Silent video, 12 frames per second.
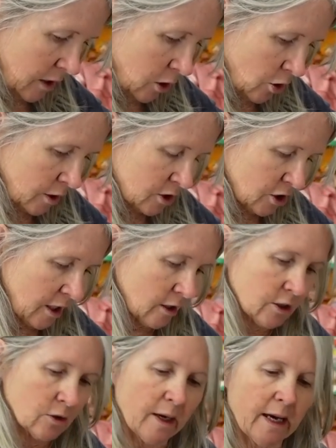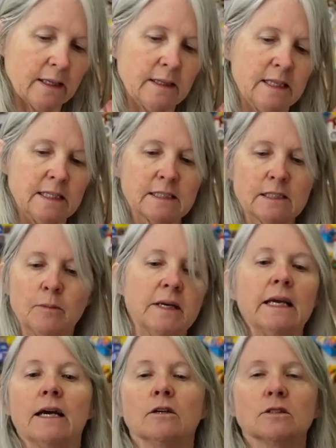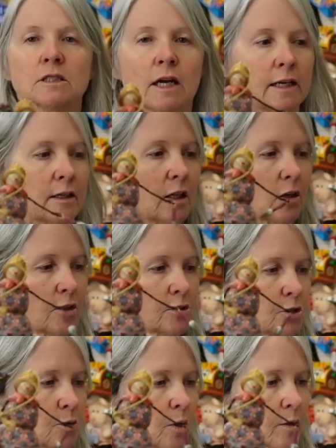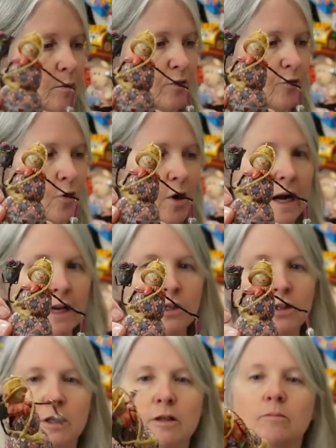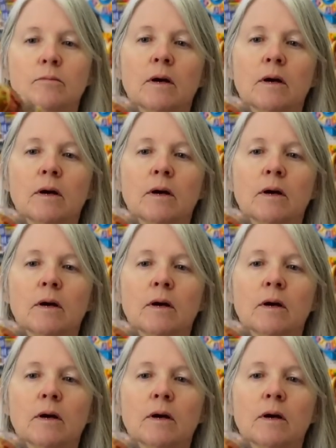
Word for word: Look, she also had this. Somebody else got a larger one before I could.